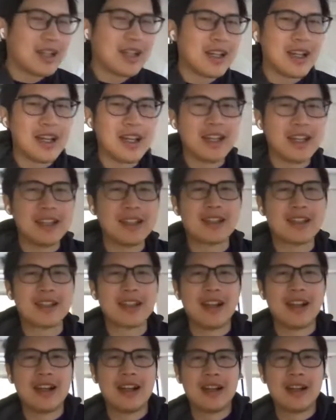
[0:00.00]
it is
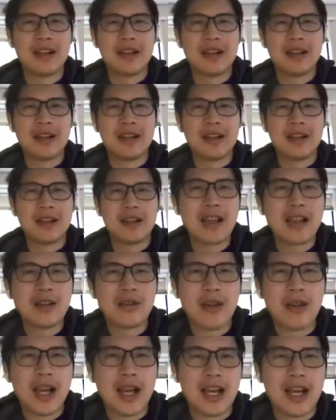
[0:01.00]

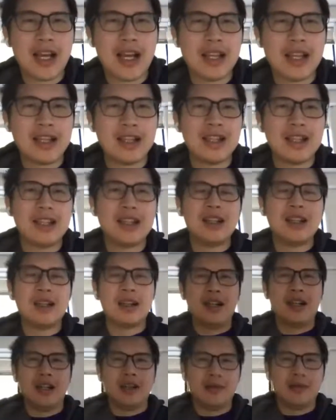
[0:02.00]
end-to-end
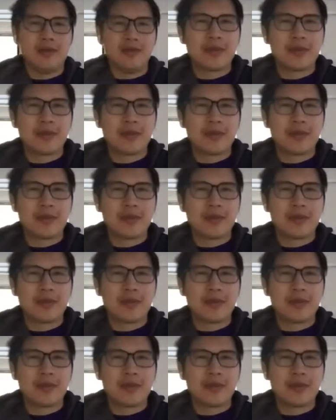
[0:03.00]
uh,